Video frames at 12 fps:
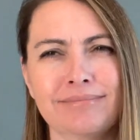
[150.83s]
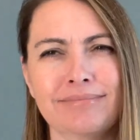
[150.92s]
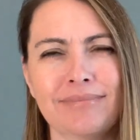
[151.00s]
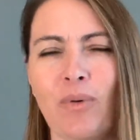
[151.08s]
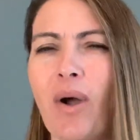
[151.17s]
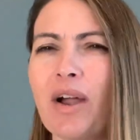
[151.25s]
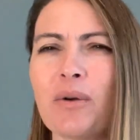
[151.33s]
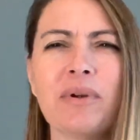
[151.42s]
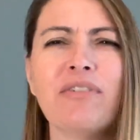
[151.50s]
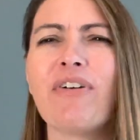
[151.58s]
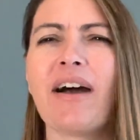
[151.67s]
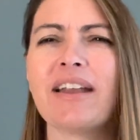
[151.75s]
"Why are we
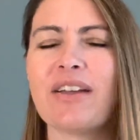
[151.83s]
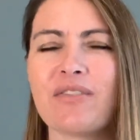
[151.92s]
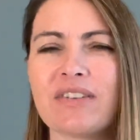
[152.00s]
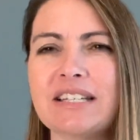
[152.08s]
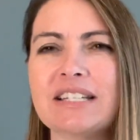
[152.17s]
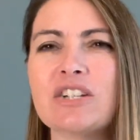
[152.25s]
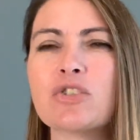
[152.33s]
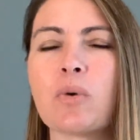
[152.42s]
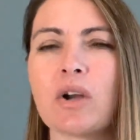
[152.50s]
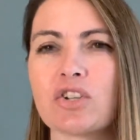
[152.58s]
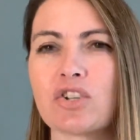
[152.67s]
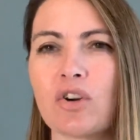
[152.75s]
fighting over the
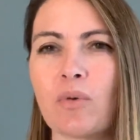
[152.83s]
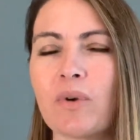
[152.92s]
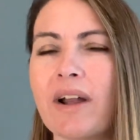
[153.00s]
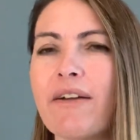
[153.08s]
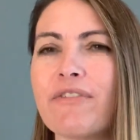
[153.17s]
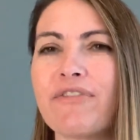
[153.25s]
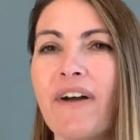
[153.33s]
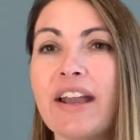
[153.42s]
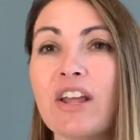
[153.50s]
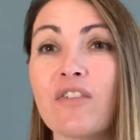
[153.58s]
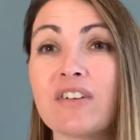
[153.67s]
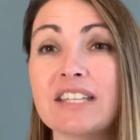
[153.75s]
dishwasher?" We're not
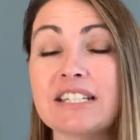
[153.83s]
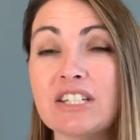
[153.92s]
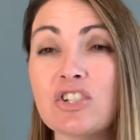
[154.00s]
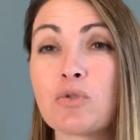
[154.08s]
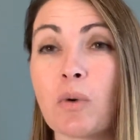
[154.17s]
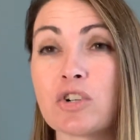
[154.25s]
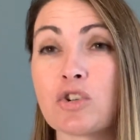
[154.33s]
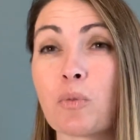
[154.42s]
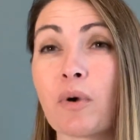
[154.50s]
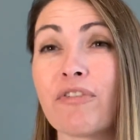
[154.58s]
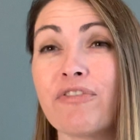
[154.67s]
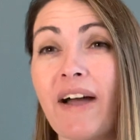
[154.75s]
fighting over the dishwasher.
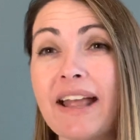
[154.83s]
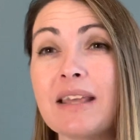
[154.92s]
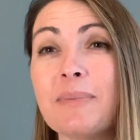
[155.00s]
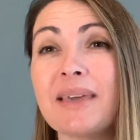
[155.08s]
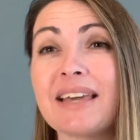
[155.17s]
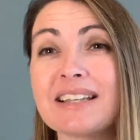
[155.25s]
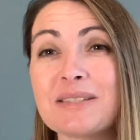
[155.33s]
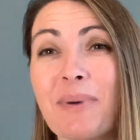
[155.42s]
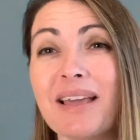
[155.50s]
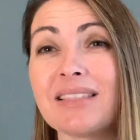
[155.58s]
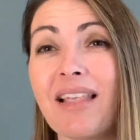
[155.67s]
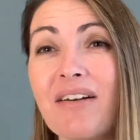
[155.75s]
We're fighting because
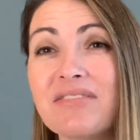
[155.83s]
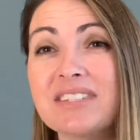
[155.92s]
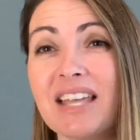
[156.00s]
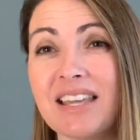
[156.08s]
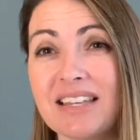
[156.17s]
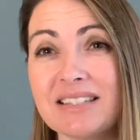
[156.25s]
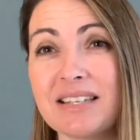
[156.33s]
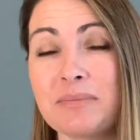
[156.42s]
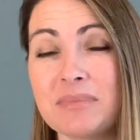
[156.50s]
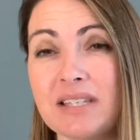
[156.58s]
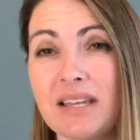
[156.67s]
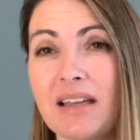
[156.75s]
my love tank is
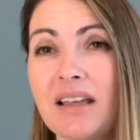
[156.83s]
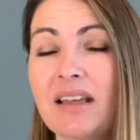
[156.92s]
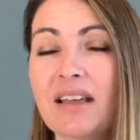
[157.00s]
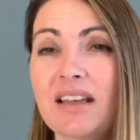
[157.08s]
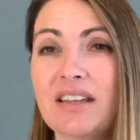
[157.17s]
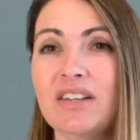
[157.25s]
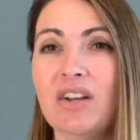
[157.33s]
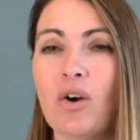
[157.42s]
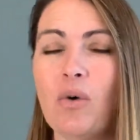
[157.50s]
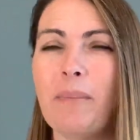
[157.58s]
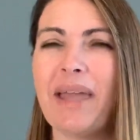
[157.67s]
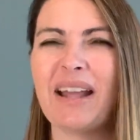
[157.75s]
empty.
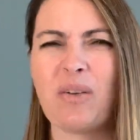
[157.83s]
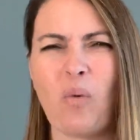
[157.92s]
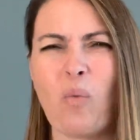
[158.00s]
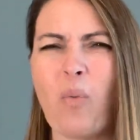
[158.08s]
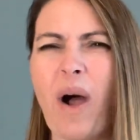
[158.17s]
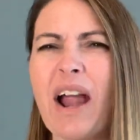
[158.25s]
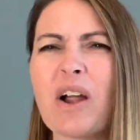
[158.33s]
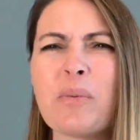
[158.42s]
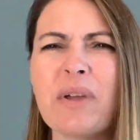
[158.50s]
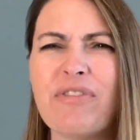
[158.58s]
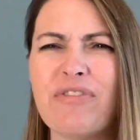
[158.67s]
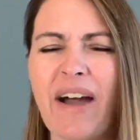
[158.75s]
Man, why are
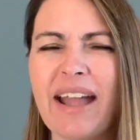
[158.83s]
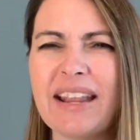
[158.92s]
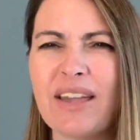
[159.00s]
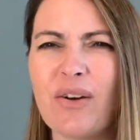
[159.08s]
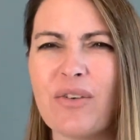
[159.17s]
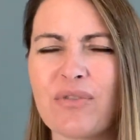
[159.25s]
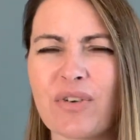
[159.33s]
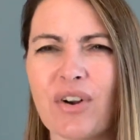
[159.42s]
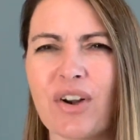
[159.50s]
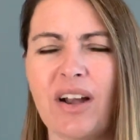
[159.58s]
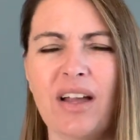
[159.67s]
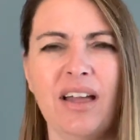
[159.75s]
we fighting
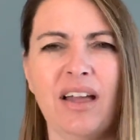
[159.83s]
over